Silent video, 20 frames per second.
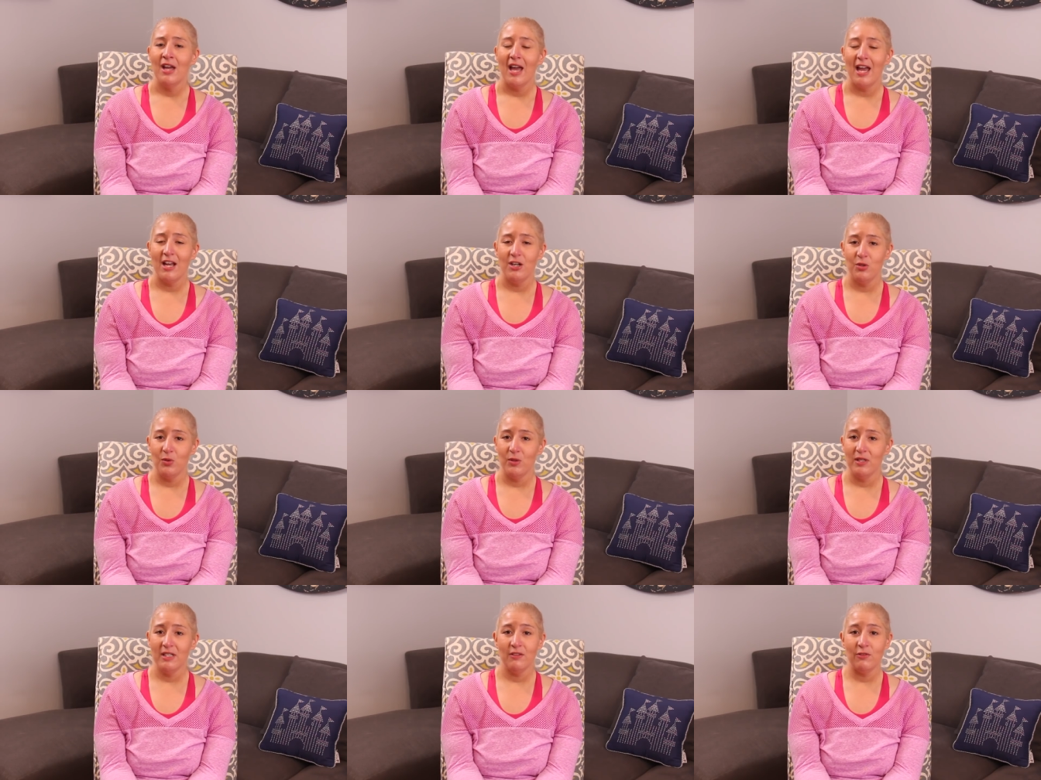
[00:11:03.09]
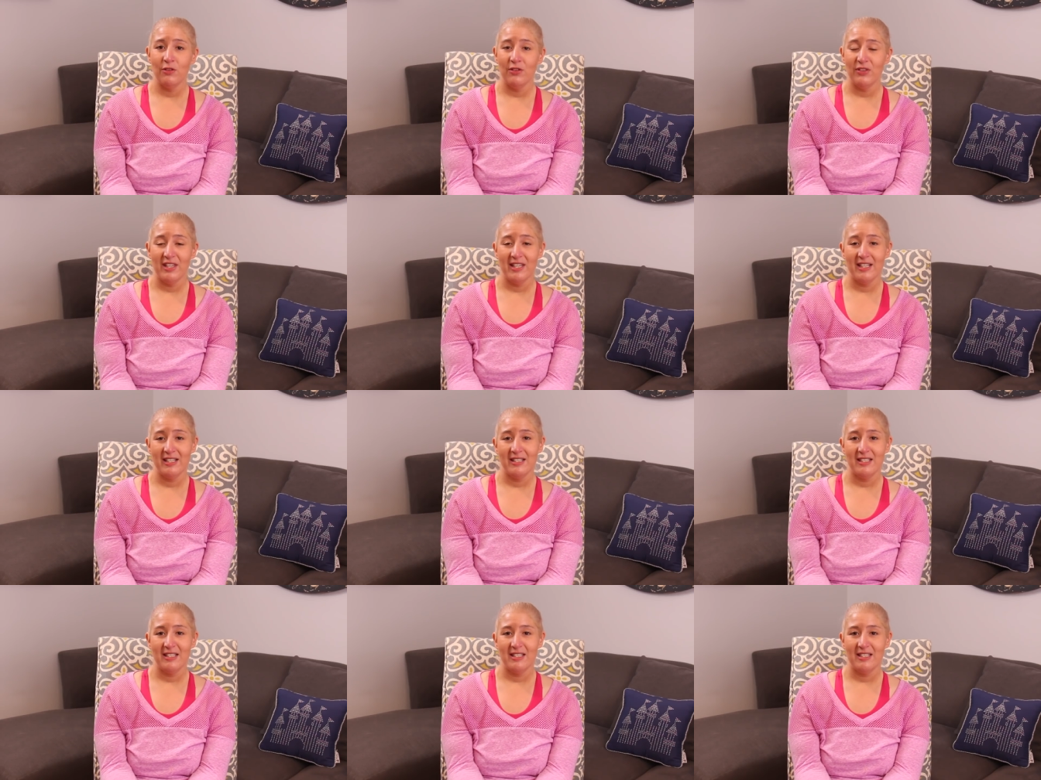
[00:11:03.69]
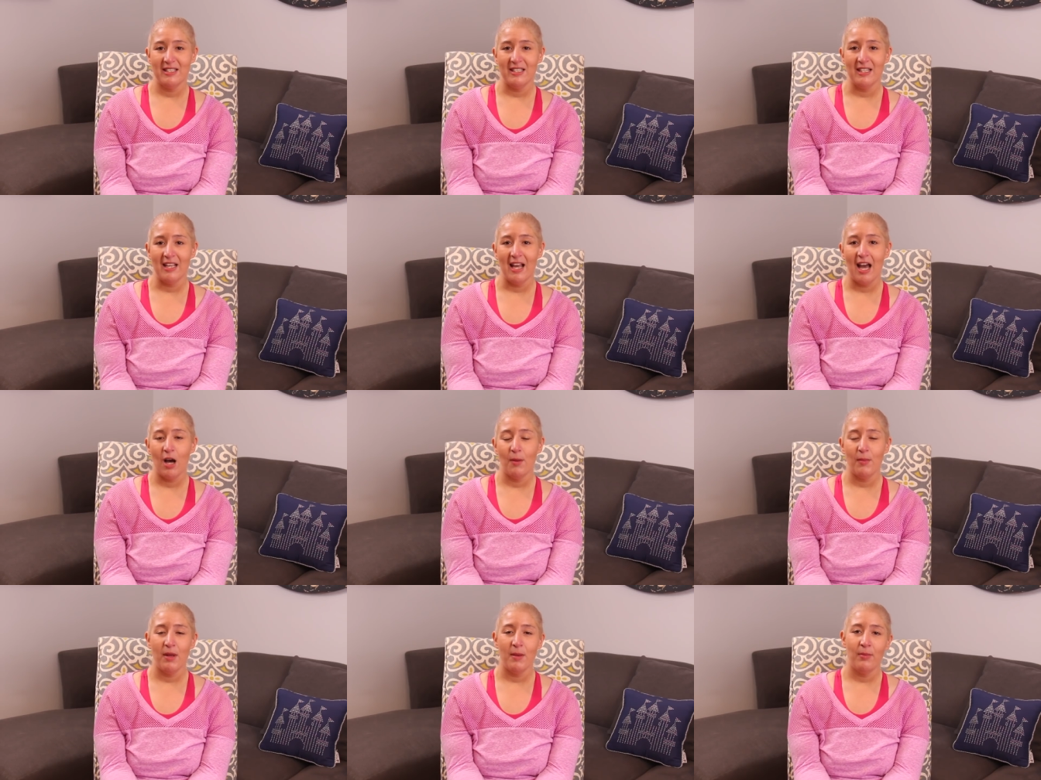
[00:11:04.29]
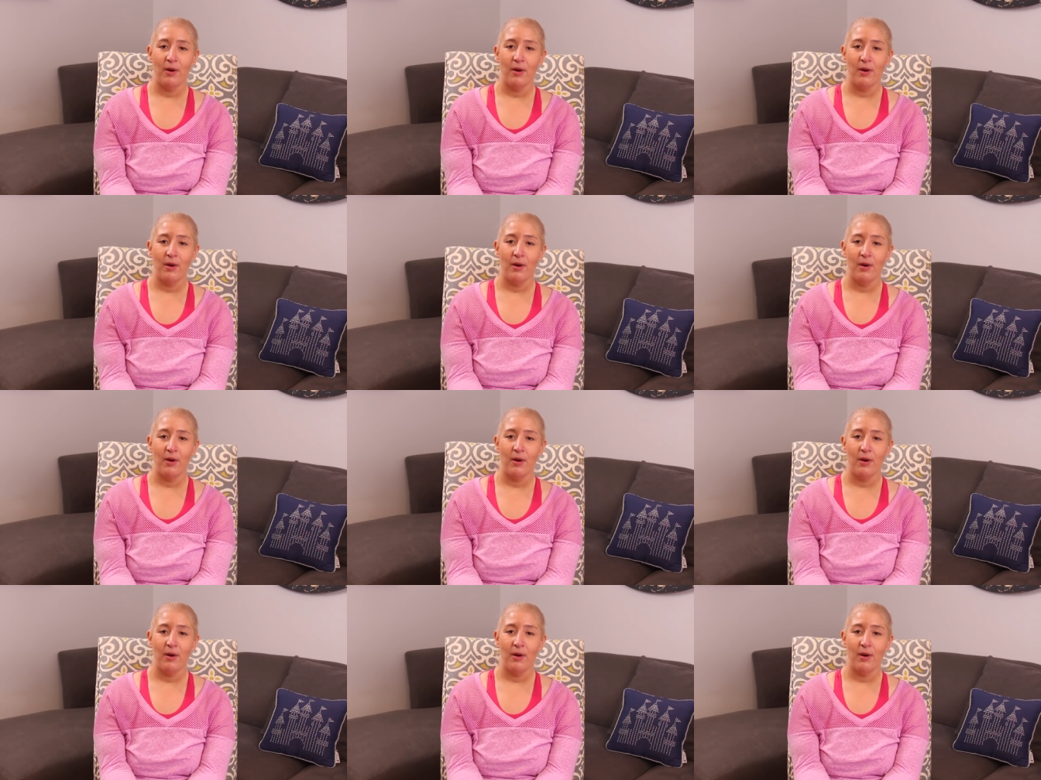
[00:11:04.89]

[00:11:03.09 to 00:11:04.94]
and doing different things to see how my